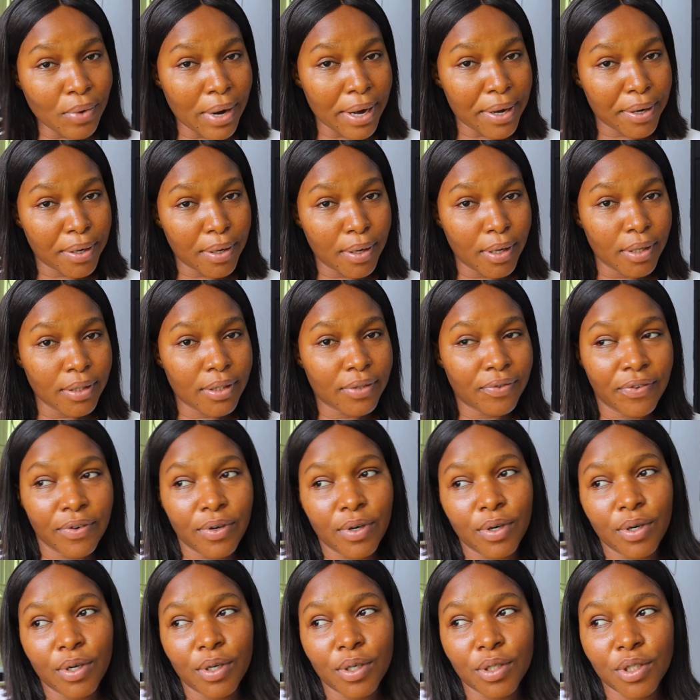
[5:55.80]
quite a lot
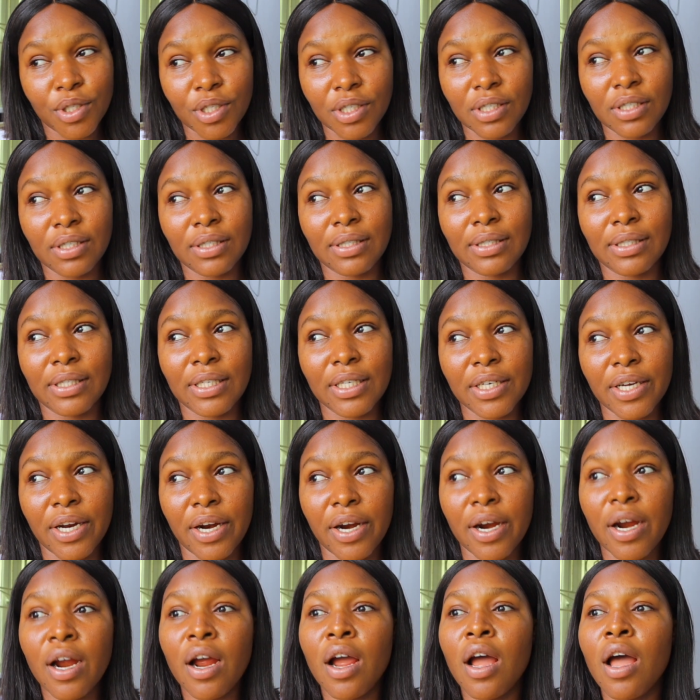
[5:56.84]
for just
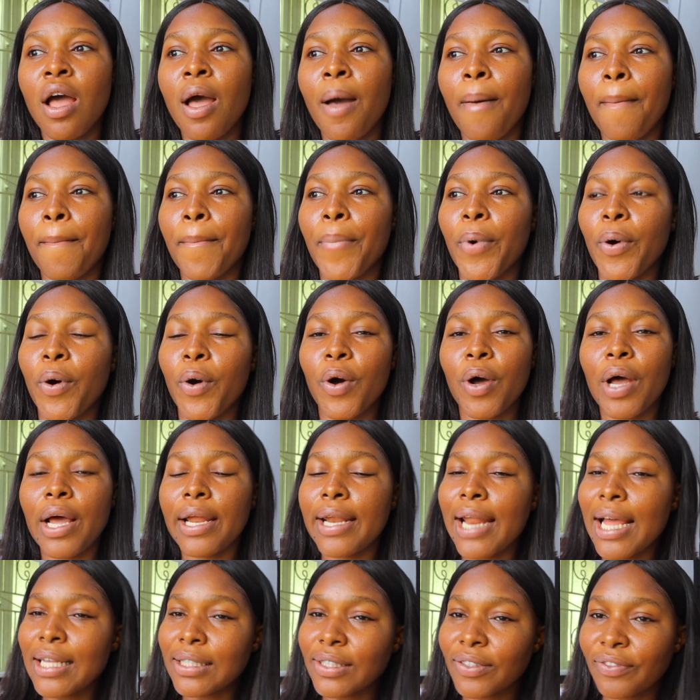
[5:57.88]
dinner,
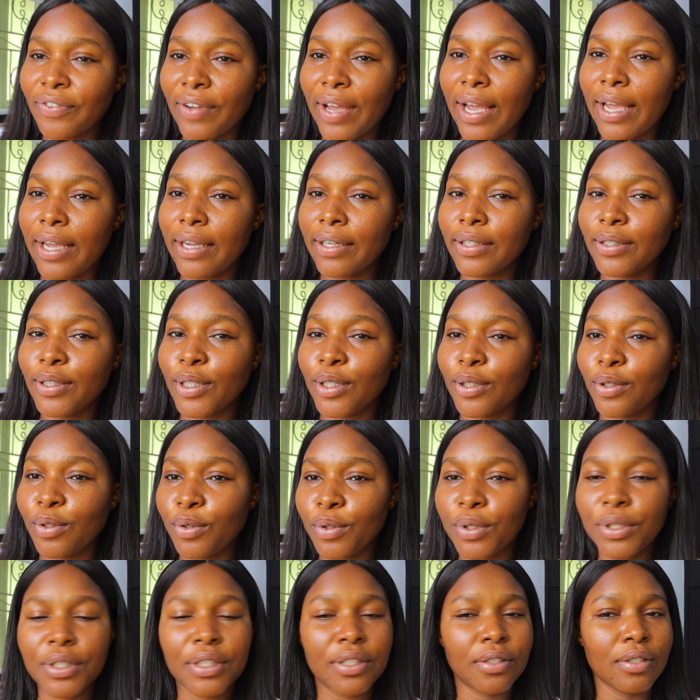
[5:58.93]
but that's fine.
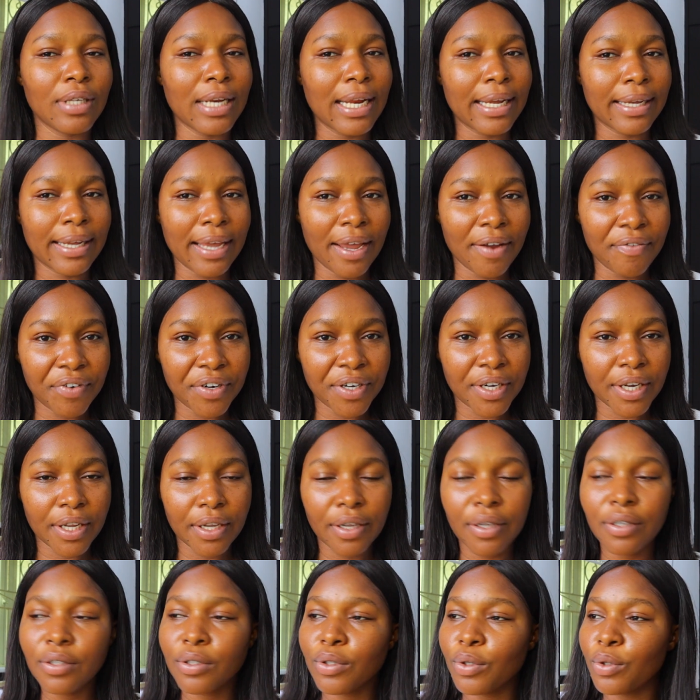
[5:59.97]
It's not like every
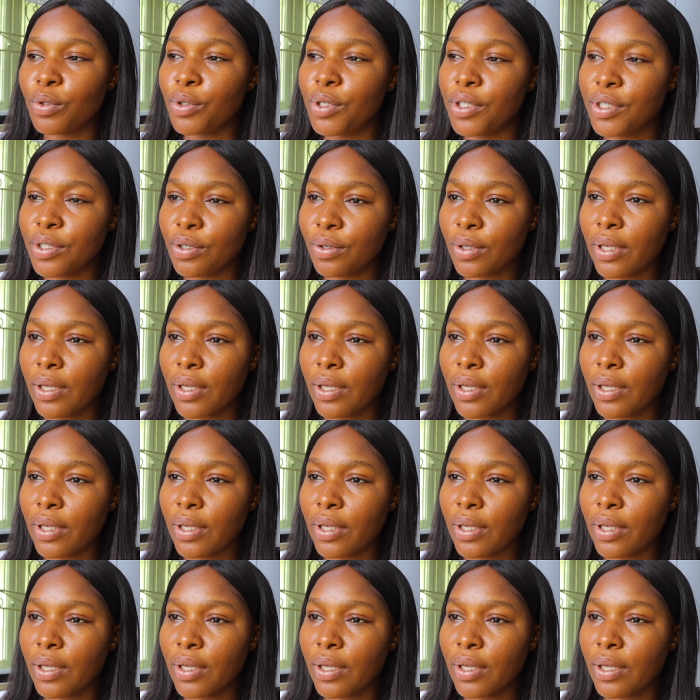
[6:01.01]
day, so it's